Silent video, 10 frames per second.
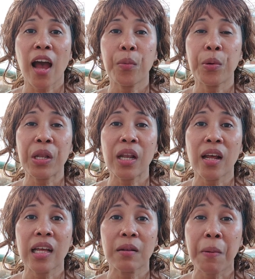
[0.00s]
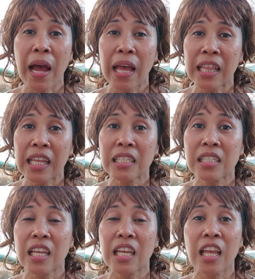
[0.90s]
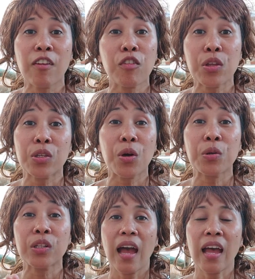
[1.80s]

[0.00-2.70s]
I would not buy this if you don't.